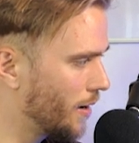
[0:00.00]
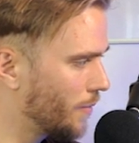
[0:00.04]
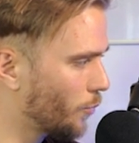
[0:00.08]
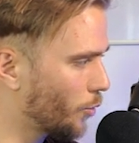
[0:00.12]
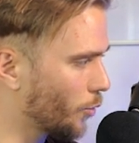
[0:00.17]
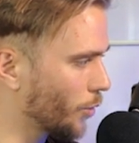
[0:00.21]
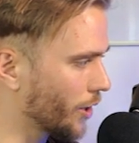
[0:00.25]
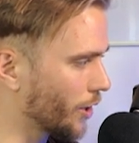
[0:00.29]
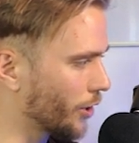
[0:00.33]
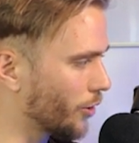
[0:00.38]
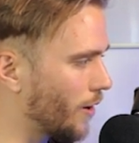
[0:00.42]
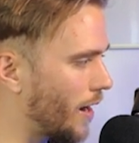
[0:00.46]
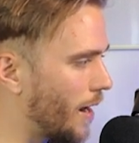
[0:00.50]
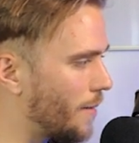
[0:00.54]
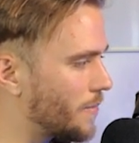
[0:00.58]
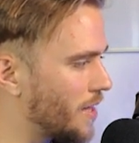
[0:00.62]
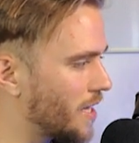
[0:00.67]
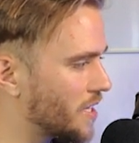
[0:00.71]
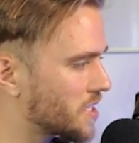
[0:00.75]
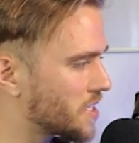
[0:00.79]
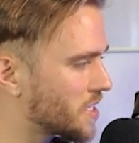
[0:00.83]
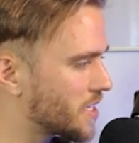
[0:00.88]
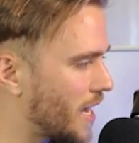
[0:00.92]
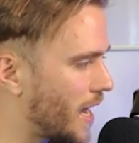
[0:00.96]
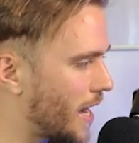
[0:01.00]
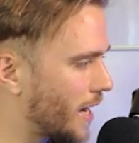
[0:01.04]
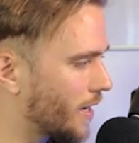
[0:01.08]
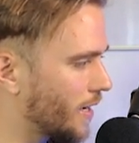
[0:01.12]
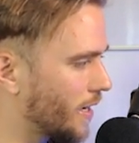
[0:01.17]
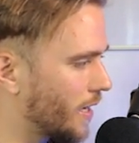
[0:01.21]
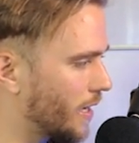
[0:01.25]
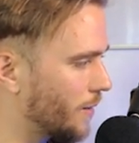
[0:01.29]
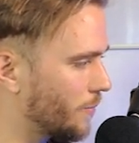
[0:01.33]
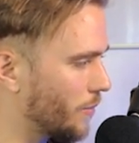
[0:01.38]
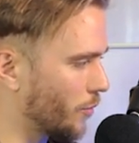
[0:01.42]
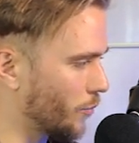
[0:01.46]
But we're going to grab that stack
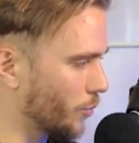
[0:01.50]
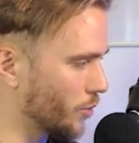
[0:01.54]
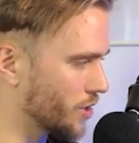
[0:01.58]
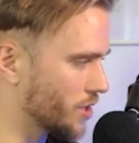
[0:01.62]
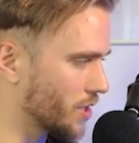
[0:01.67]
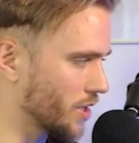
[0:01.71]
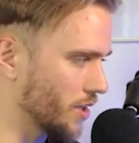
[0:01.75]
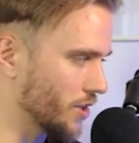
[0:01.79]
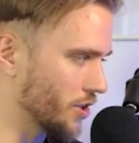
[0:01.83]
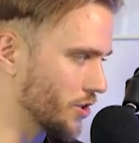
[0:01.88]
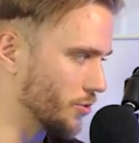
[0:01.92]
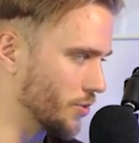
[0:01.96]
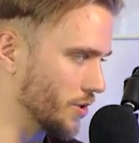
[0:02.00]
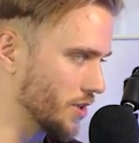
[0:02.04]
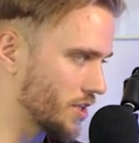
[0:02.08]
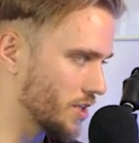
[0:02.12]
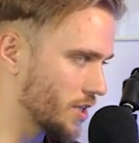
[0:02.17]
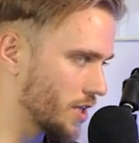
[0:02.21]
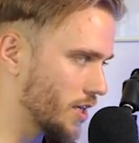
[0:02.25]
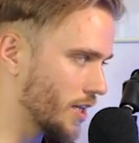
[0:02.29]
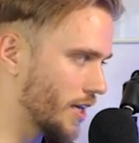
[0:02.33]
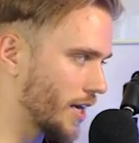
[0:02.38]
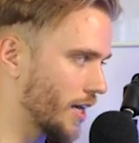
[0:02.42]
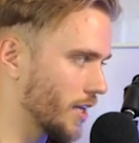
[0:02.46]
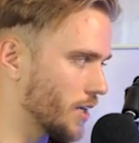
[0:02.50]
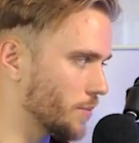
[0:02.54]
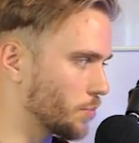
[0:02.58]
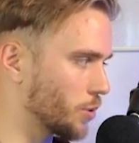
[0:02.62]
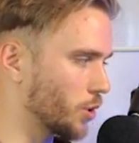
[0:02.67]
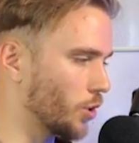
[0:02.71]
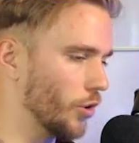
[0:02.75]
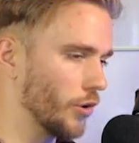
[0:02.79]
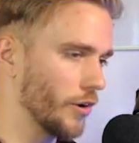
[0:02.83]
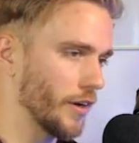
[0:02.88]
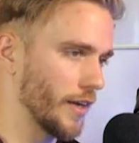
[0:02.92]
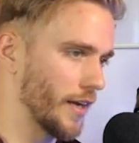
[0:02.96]
name, and we're just going to do a CDK
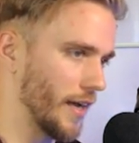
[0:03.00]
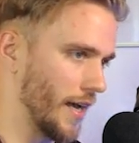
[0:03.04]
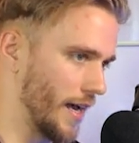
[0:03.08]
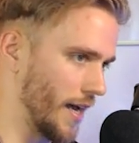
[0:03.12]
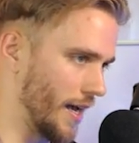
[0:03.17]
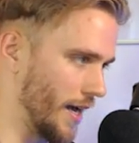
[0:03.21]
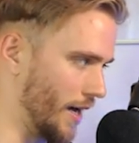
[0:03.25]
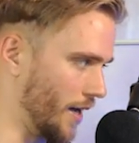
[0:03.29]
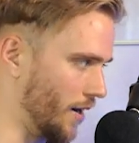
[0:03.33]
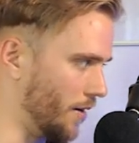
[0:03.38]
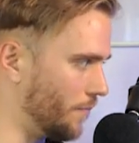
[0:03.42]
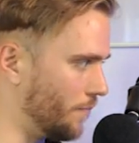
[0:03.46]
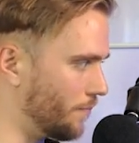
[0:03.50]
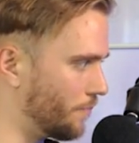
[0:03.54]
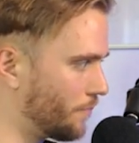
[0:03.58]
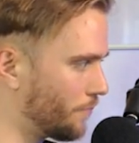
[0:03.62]
deploy, and